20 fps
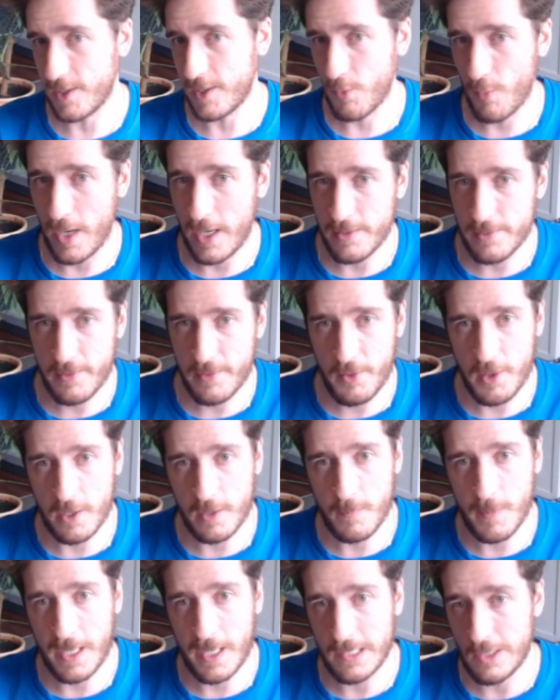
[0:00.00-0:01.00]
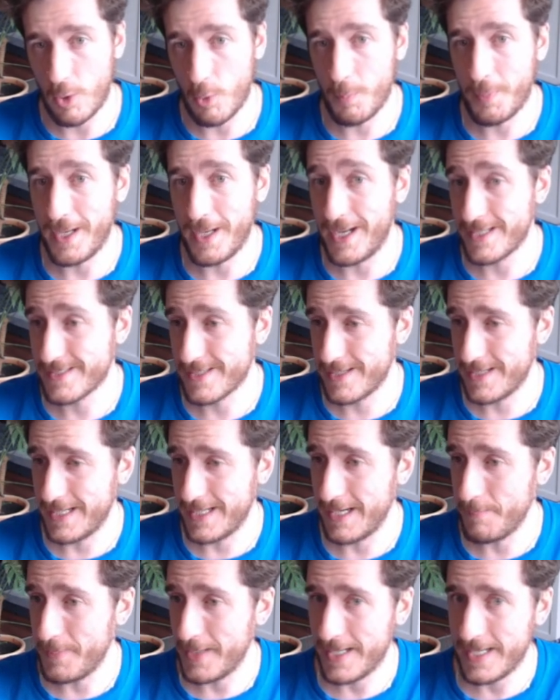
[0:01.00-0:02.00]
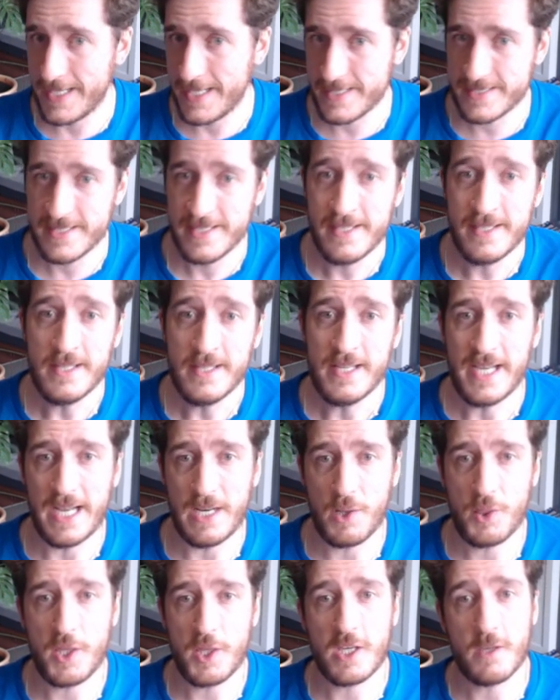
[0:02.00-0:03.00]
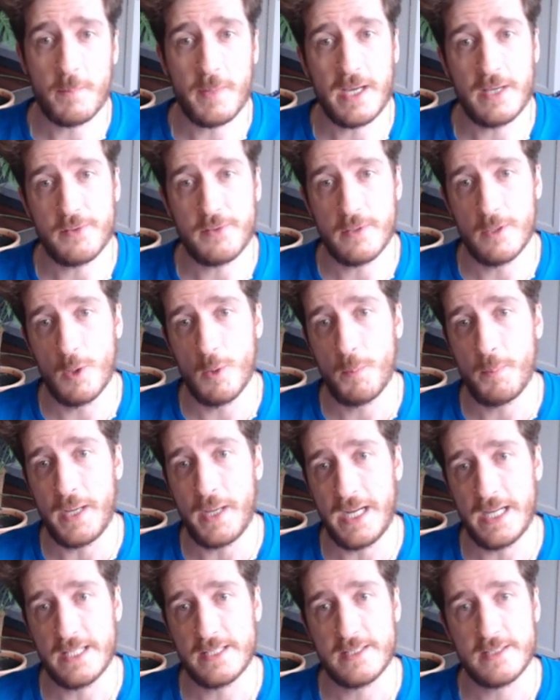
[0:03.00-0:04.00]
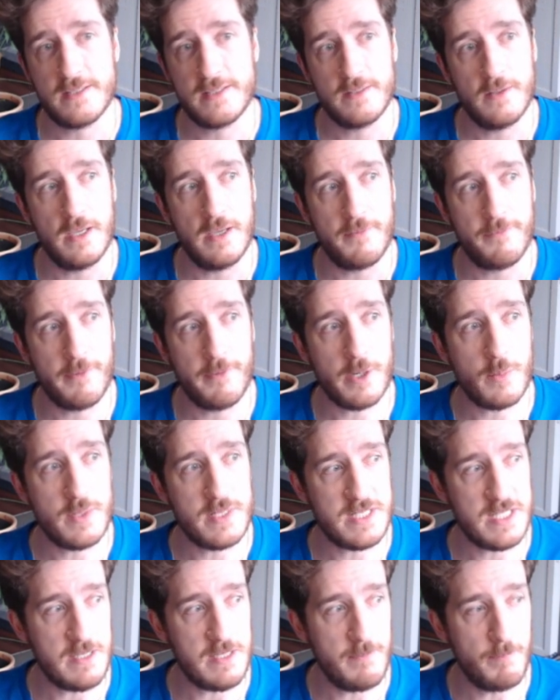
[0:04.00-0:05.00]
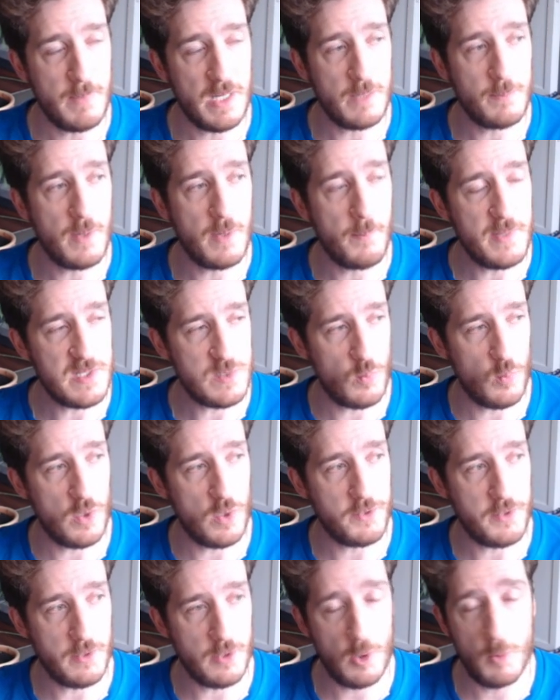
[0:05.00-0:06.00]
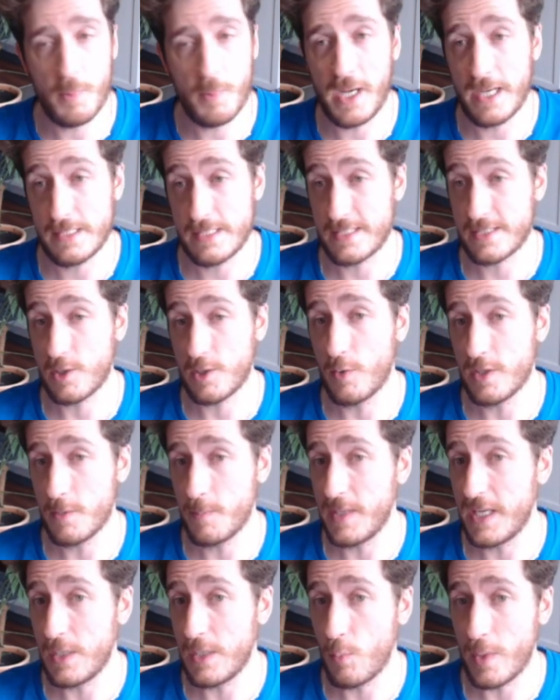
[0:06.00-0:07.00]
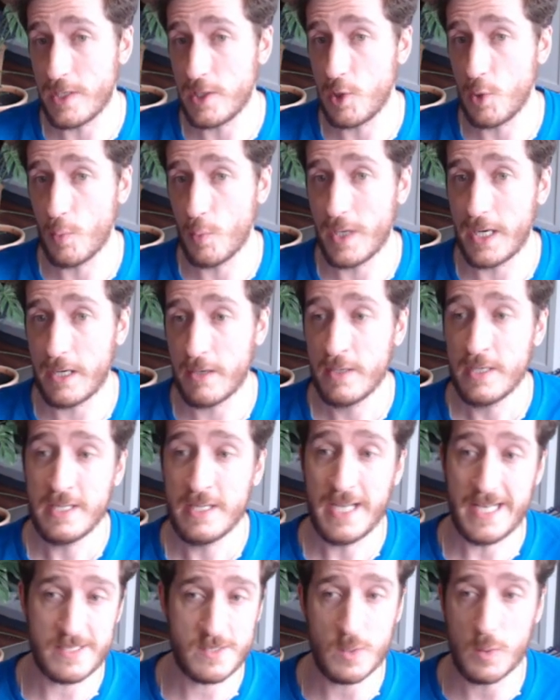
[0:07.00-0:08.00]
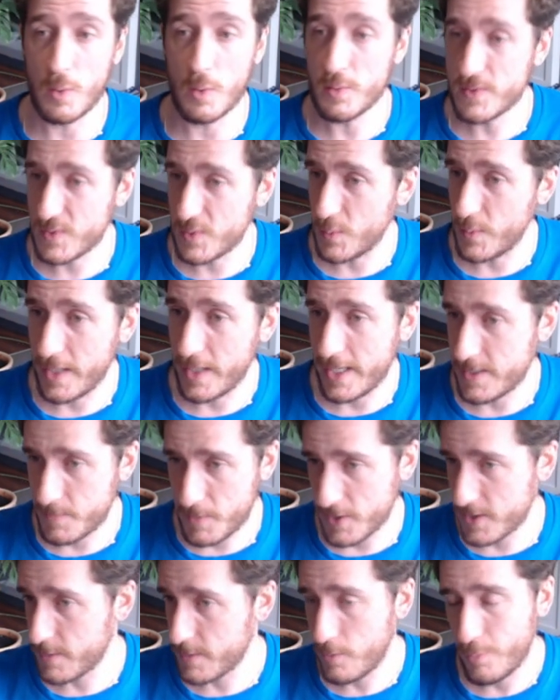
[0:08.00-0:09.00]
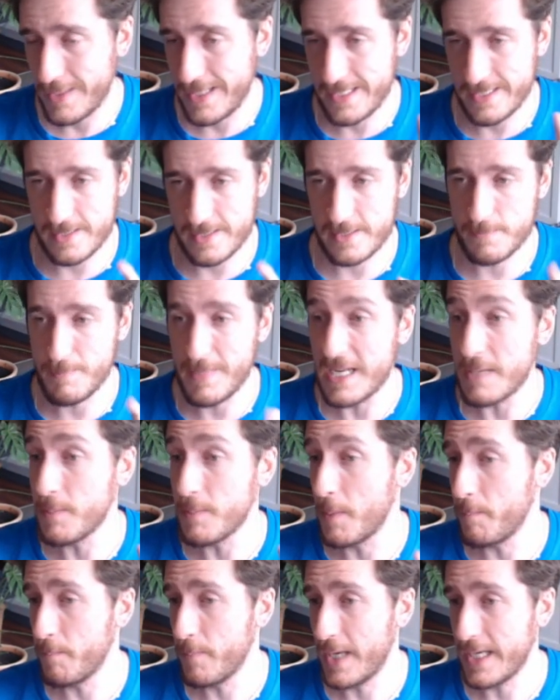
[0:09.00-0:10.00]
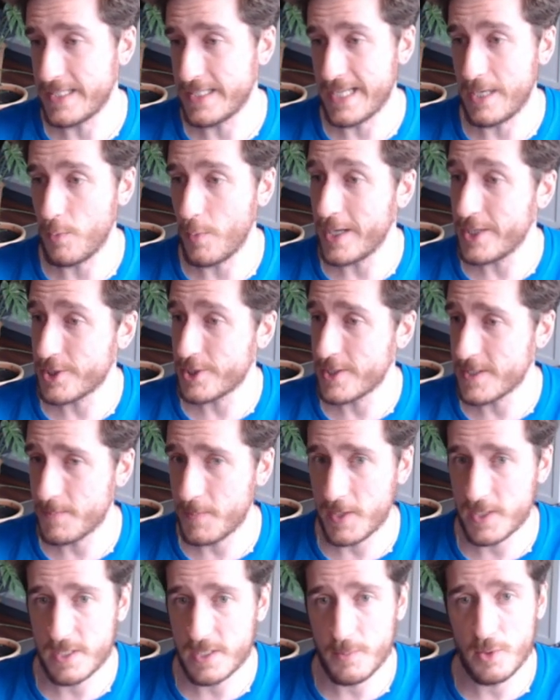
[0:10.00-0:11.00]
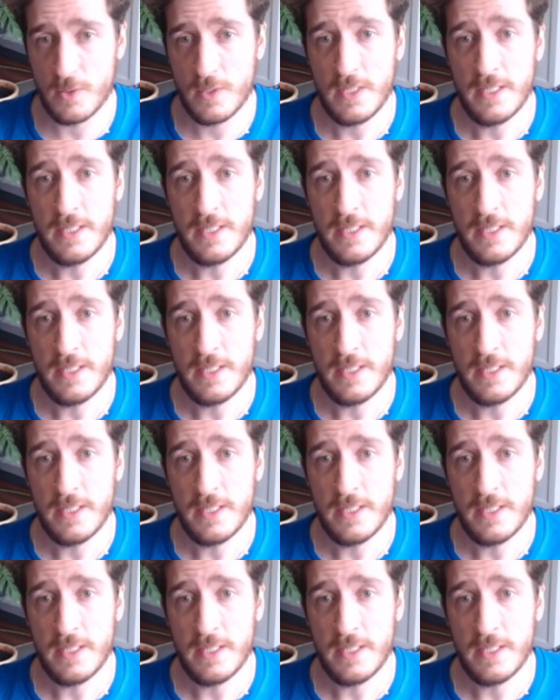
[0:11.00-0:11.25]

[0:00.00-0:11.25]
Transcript: around, and think about low pass and high pass, and think about the low pass frequency minimum is what the low pass is going to be when you are as close to it as possible, when there's as minimum attenuation as possible,